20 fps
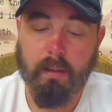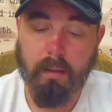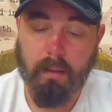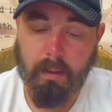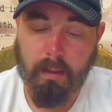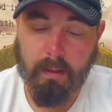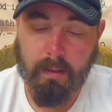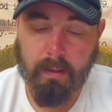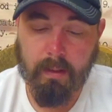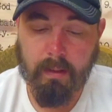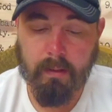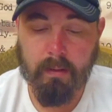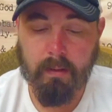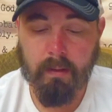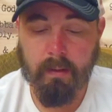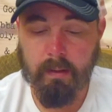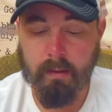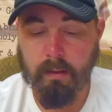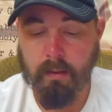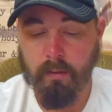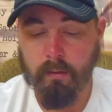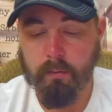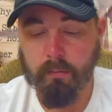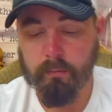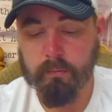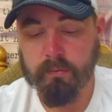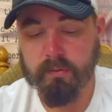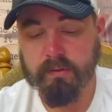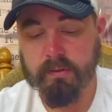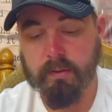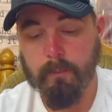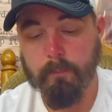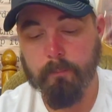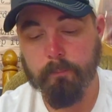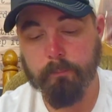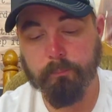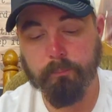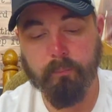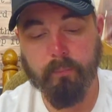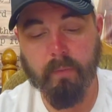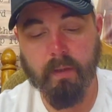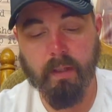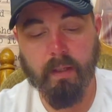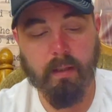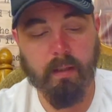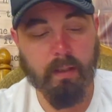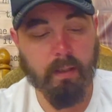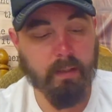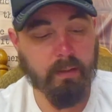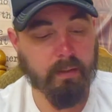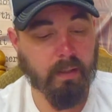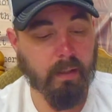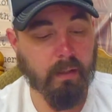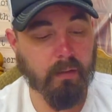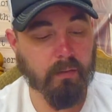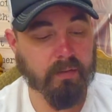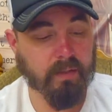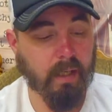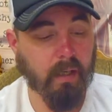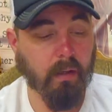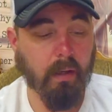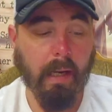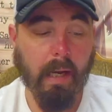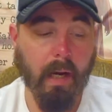and it goes and tells out